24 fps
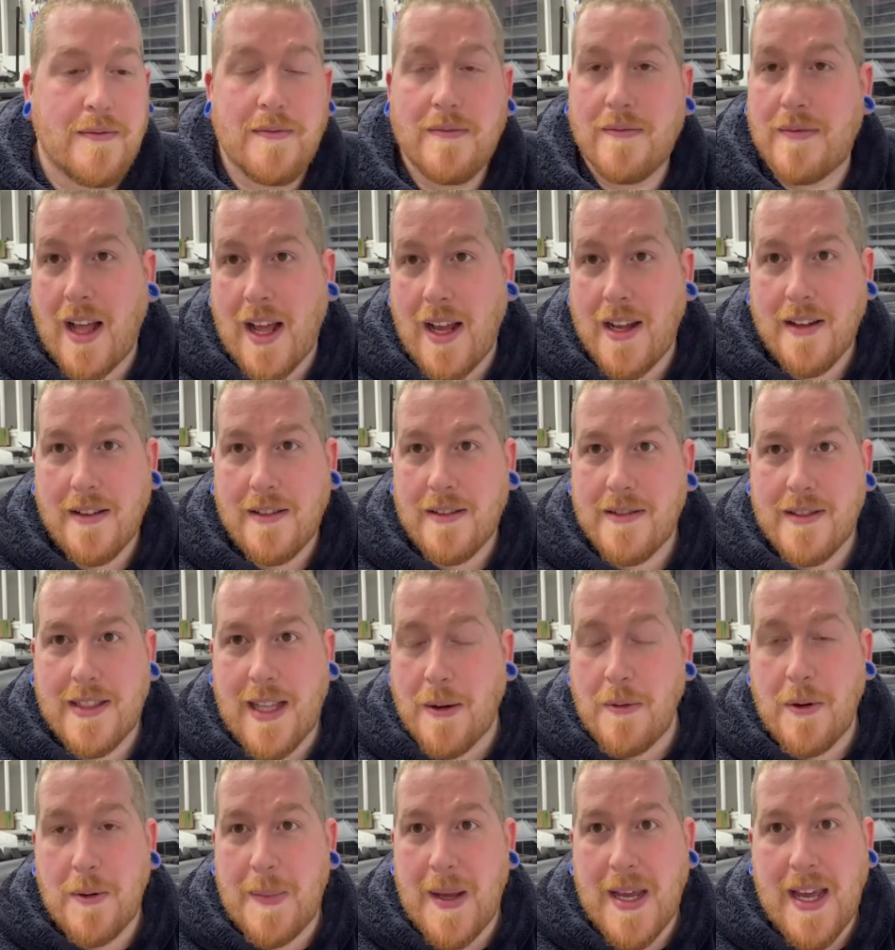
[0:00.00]
Like,
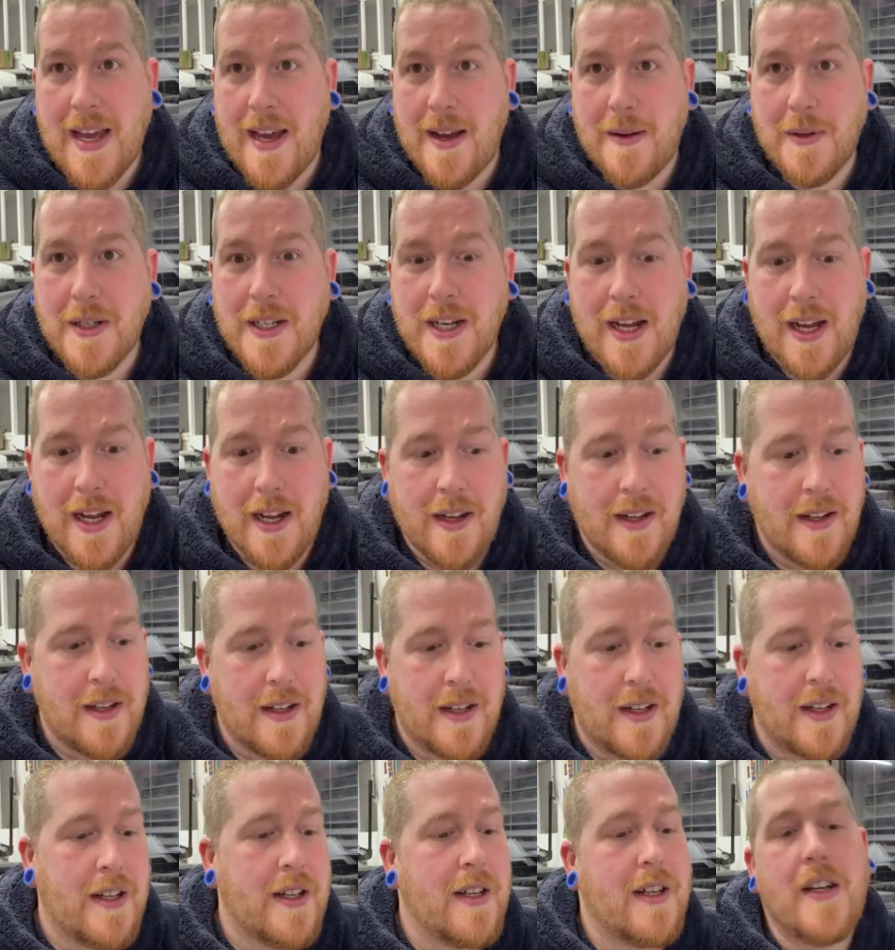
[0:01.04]
that would be it, wouldn't it?
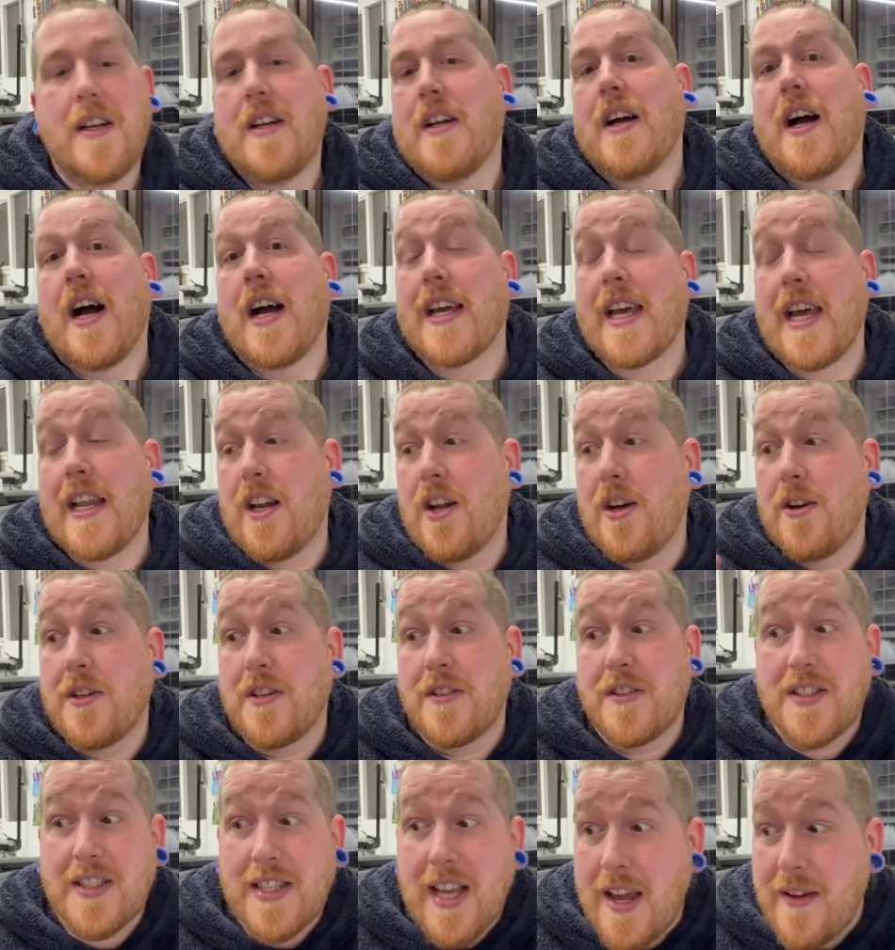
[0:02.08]
I'd get a load of
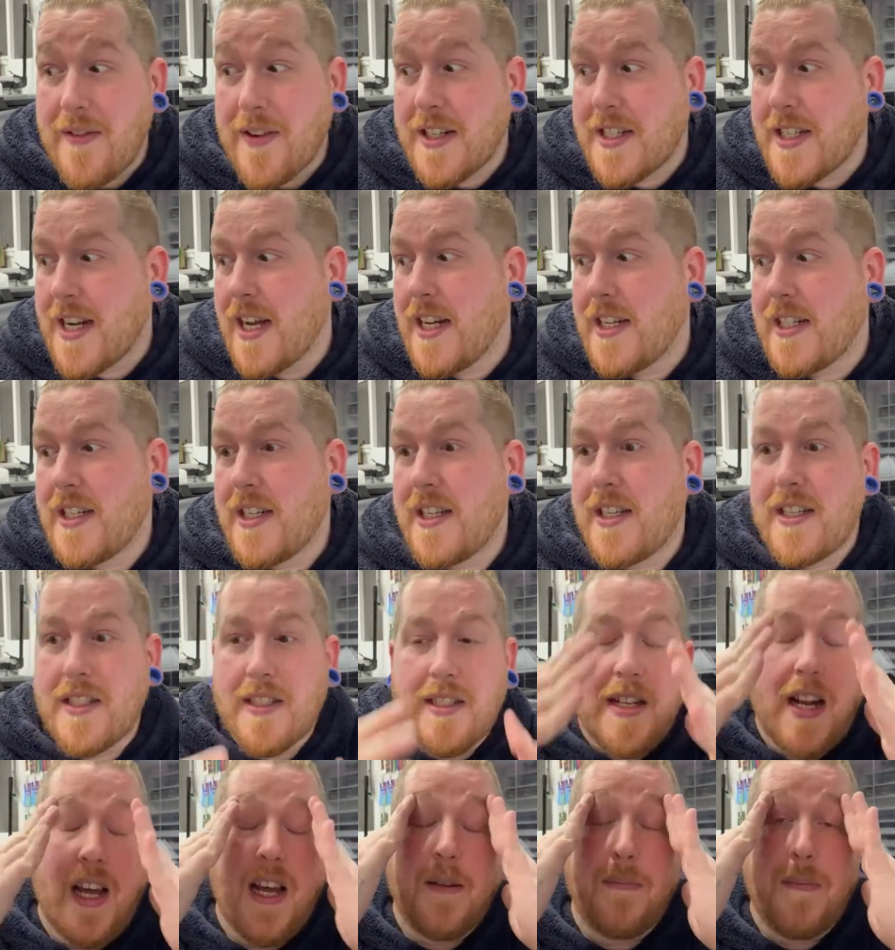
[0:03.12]
saving
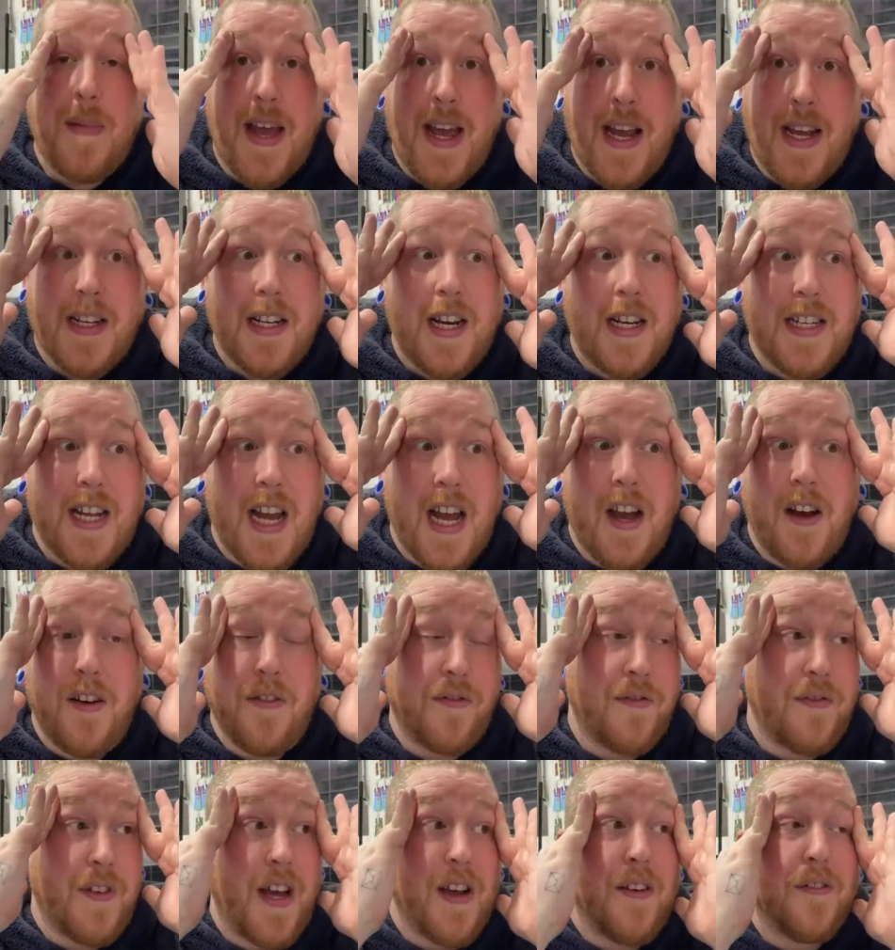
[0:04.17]
challenges like made. I'd
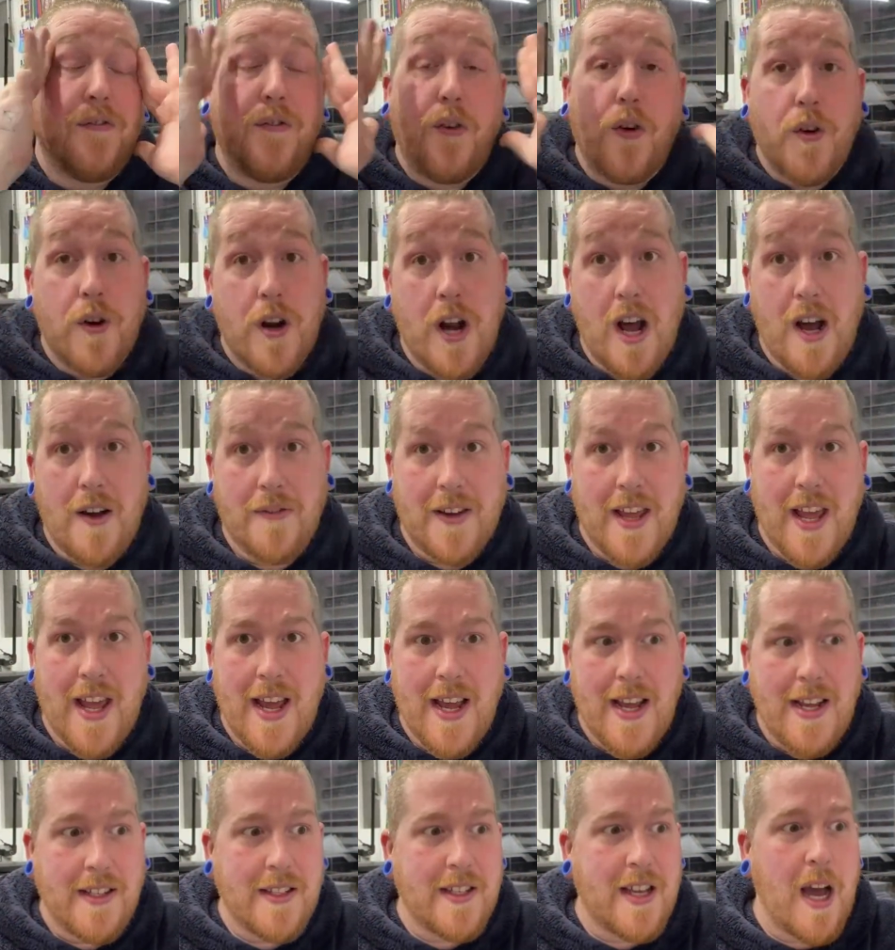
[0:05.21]
have like four and a half
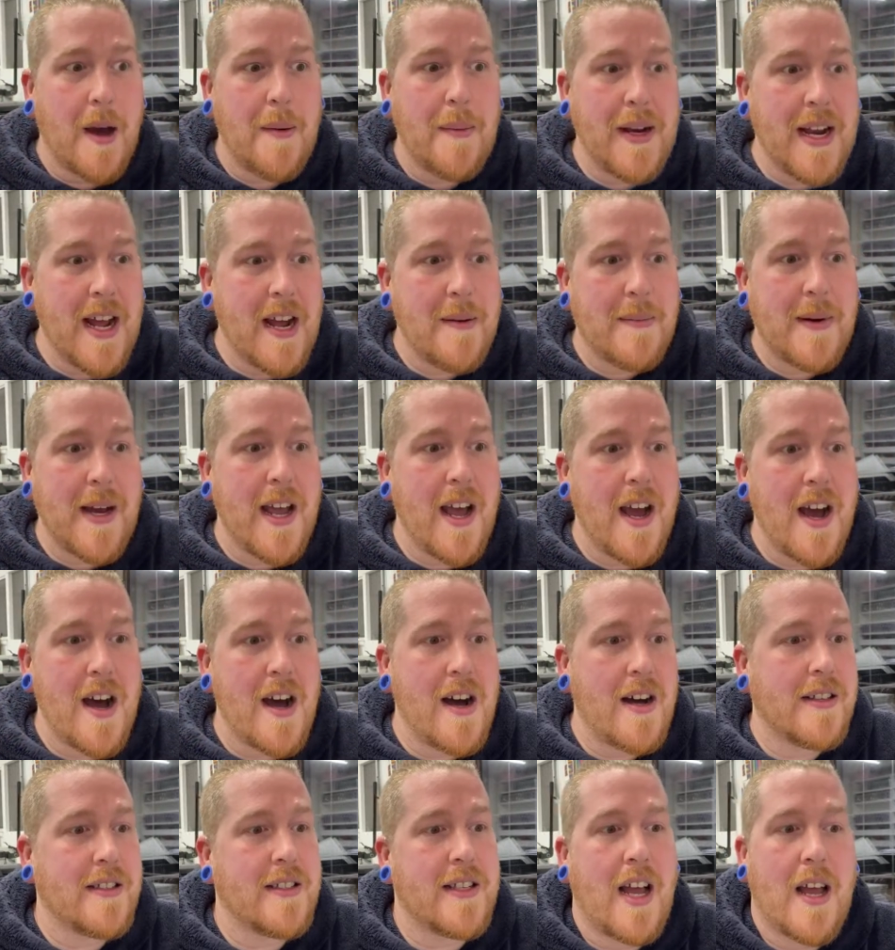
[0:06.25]
Ks coming out of my
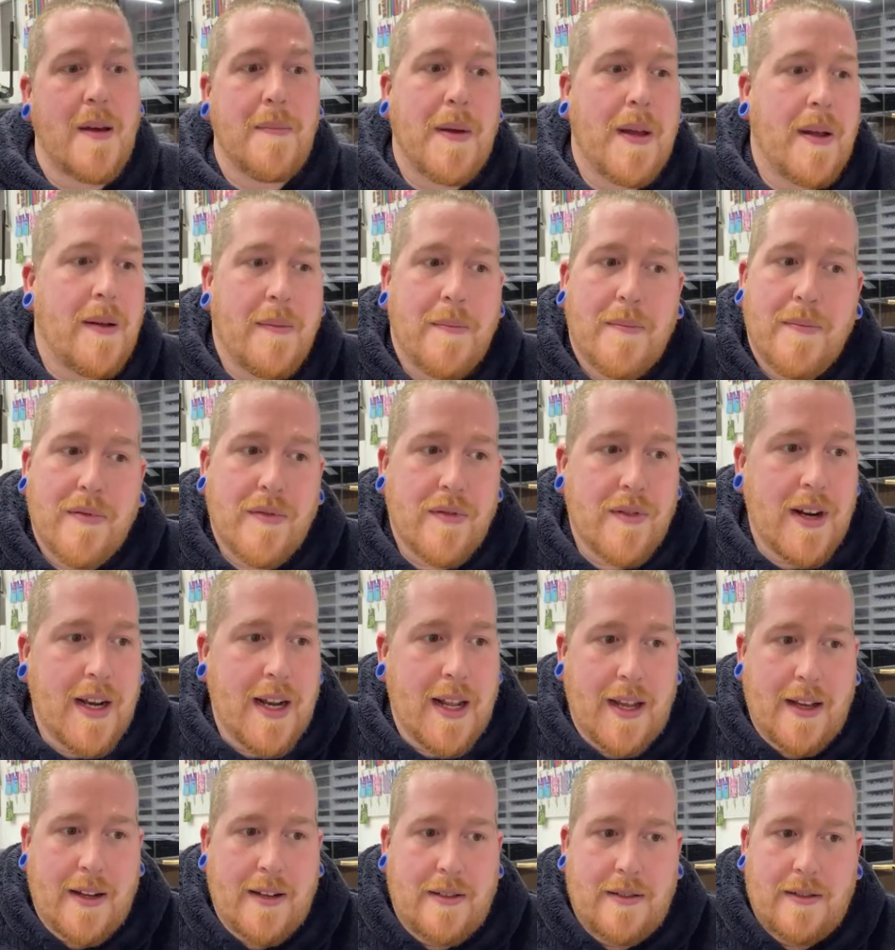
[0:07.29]
ass. Like, it'd be
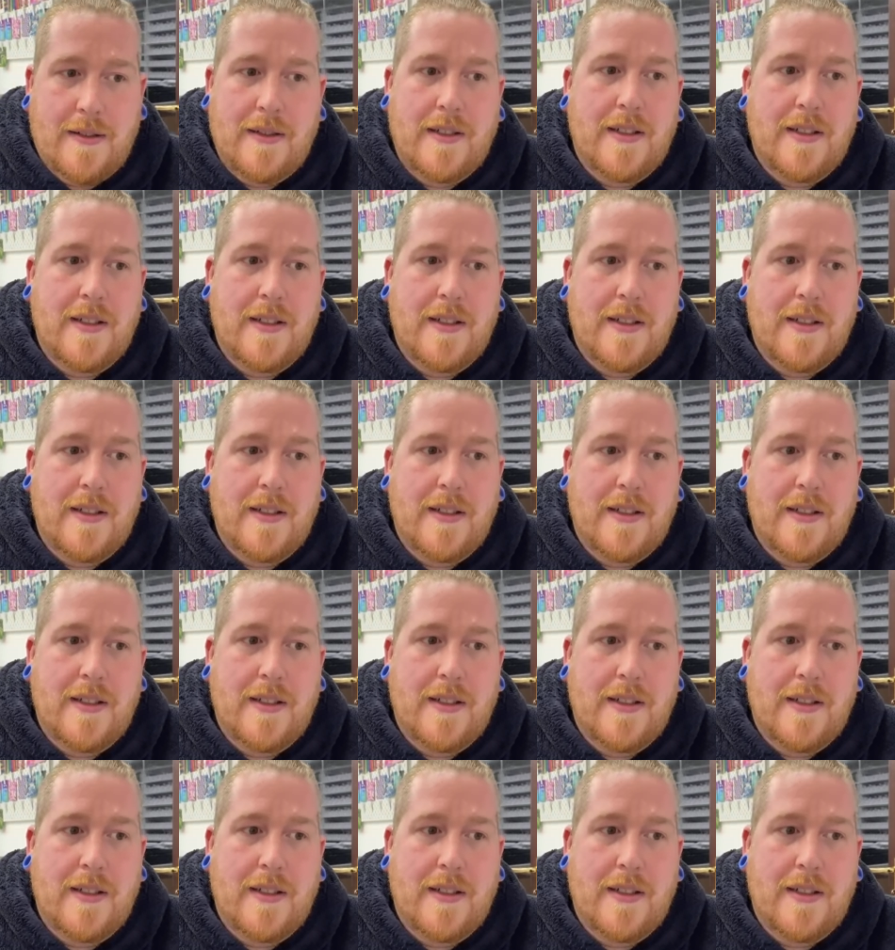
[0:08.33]
brilliant.